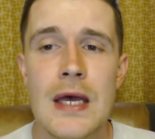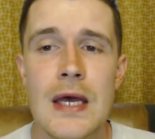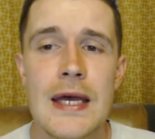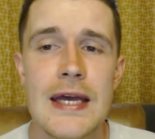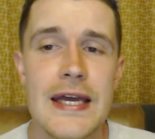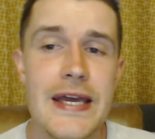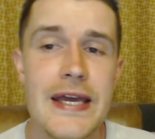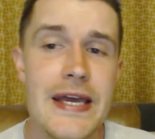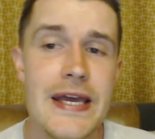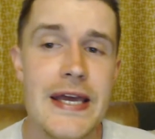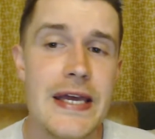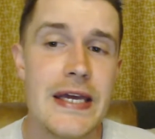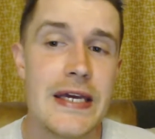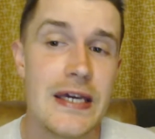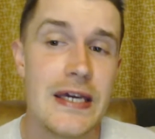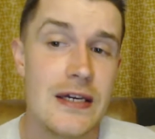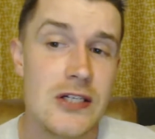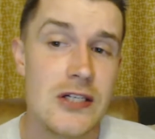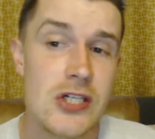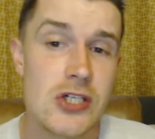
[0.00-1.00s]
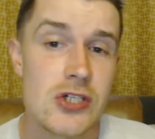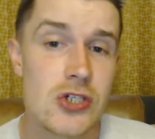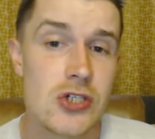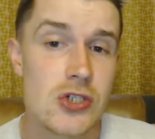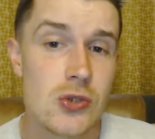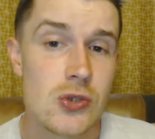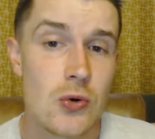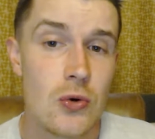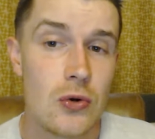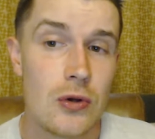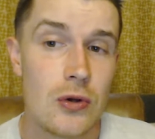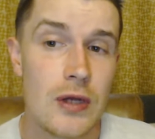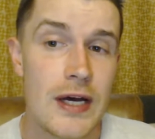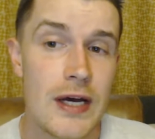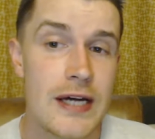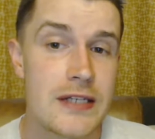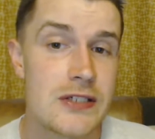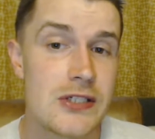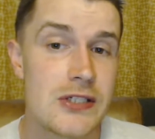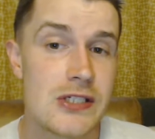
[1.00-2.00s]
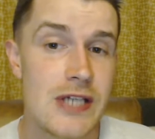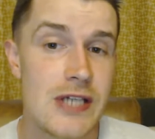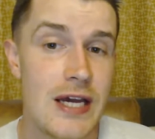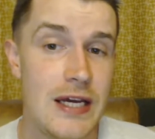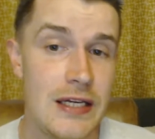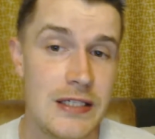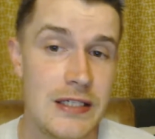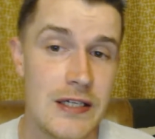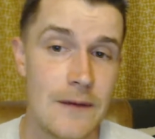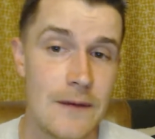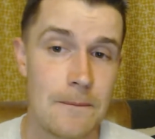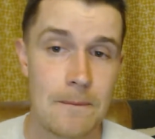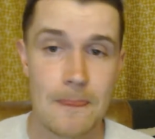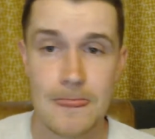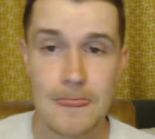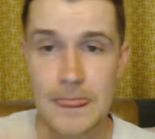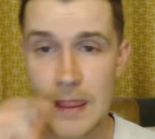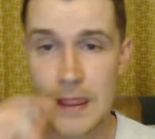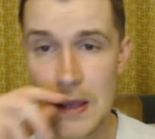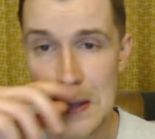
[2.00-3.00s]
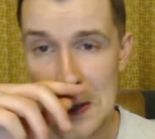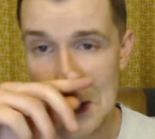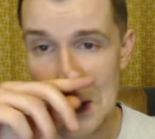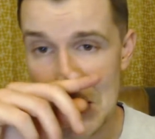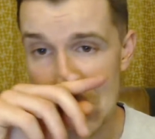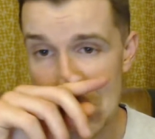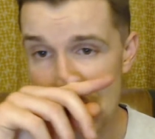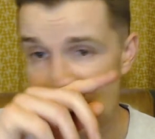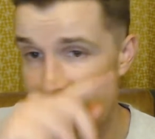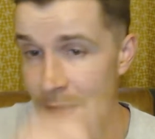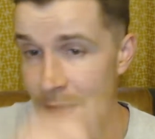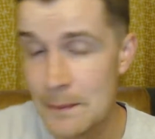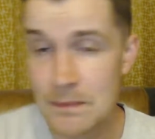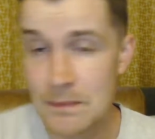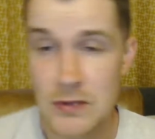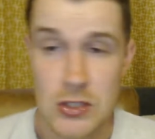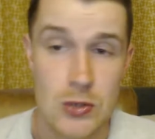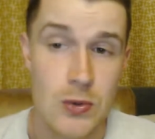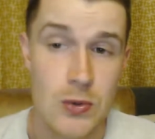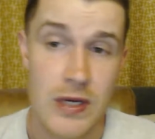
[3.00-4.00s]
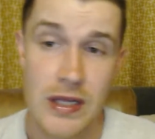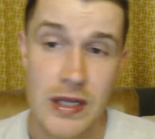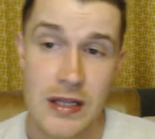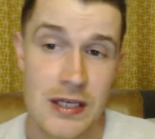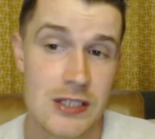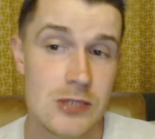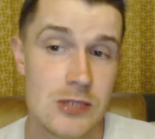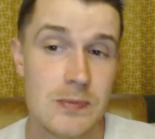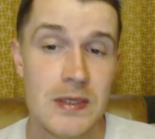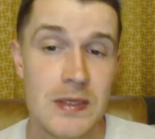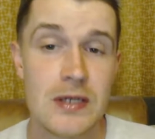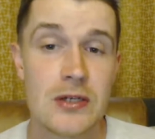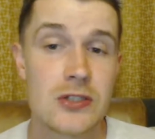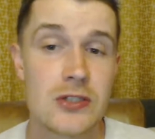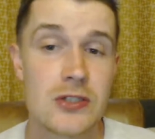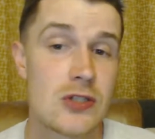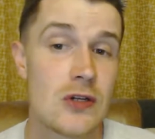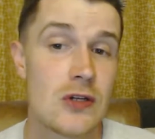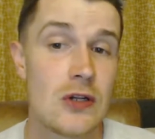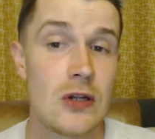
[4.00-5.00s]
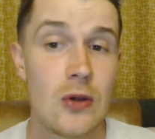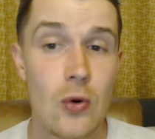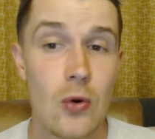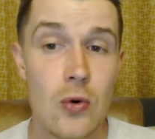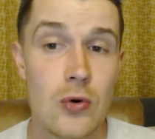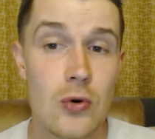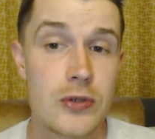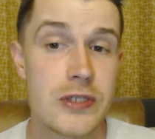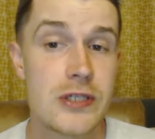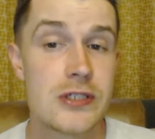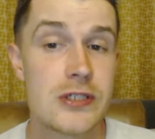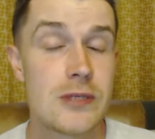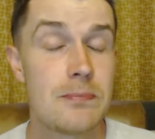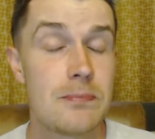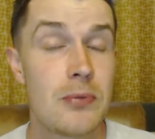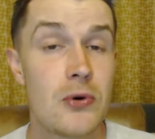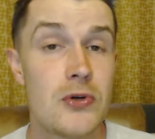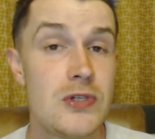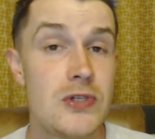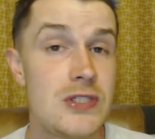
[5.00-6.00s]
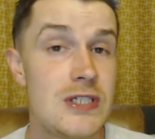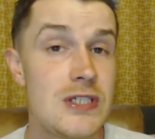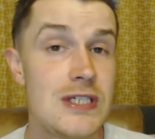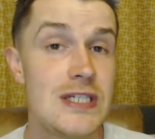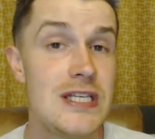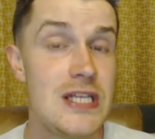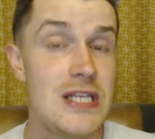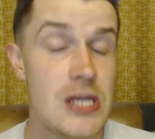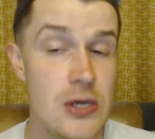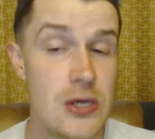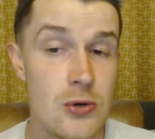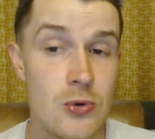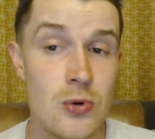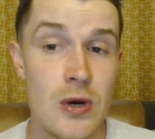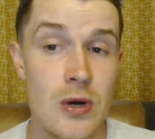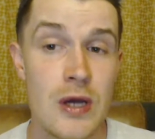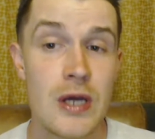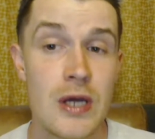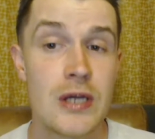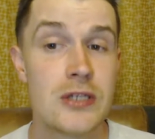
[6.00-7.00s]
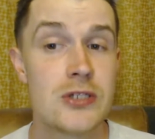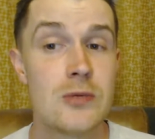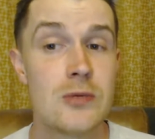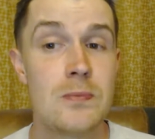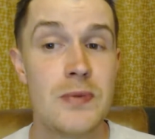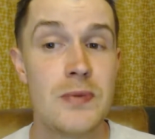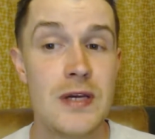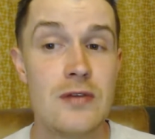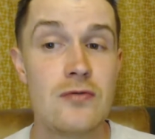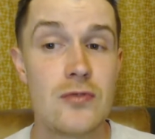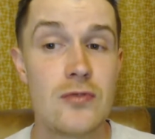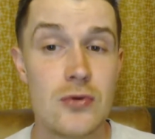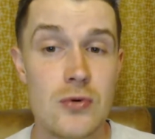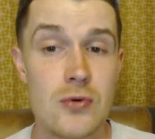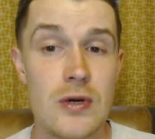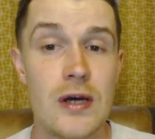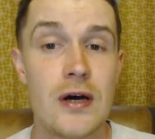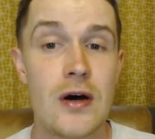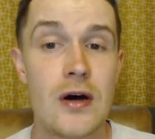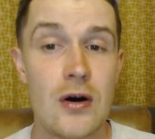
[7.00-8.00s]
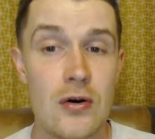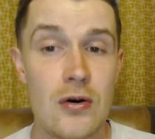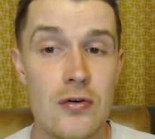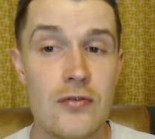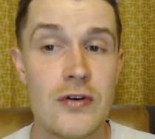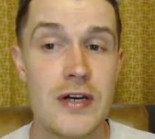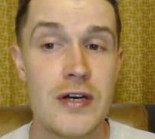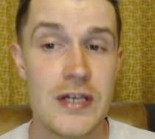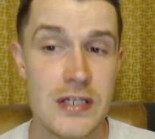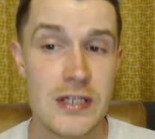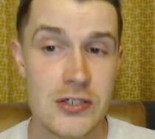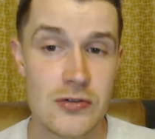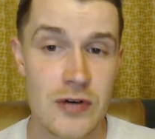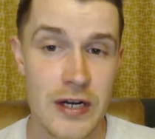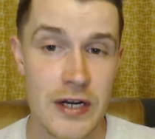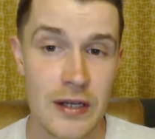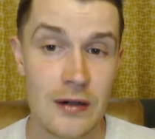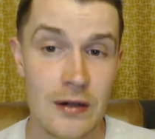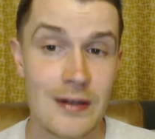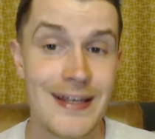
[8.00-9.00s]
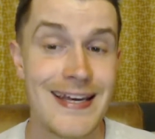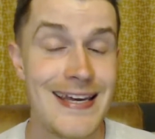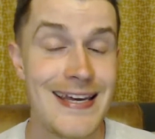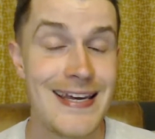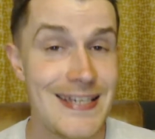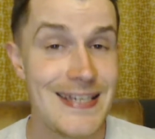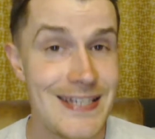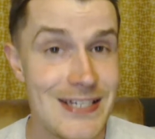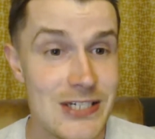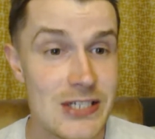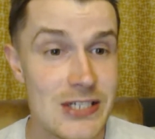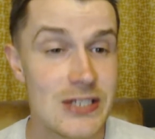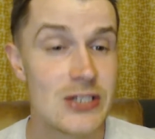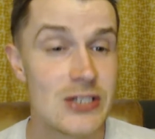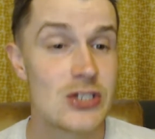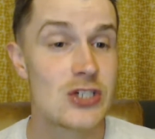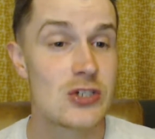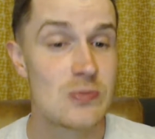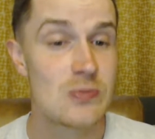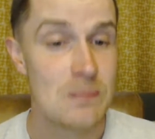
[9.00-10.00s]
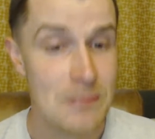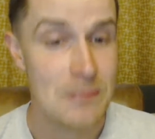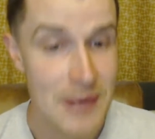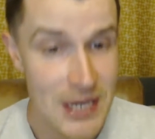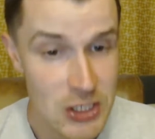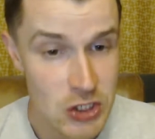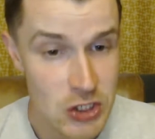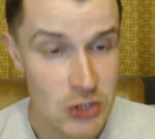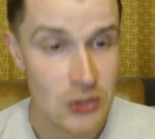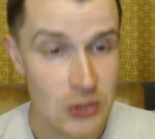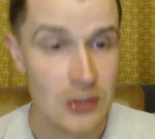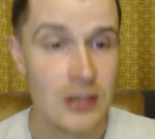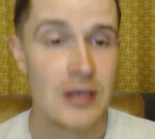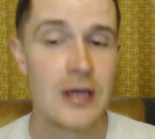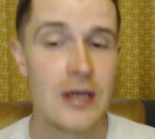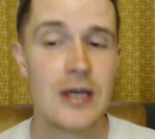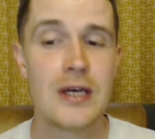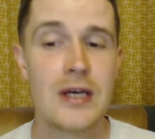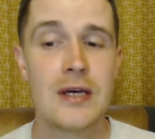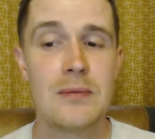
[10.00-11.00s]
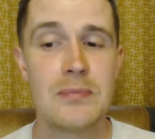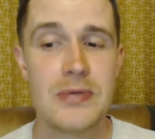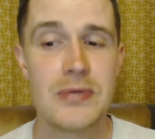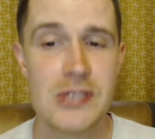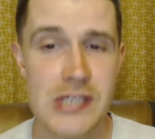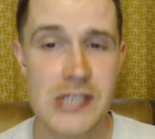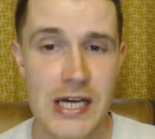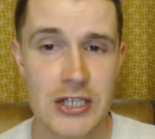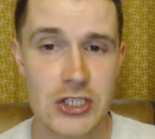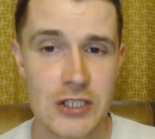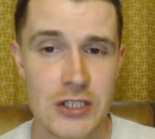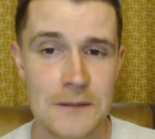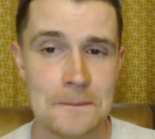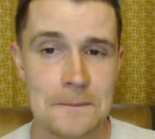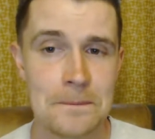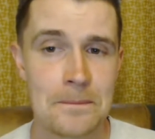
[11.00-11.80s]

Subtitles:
He kissed Saul and said, "I am doing this because the Lord has appointed you to be ruler over Israel, his special possession.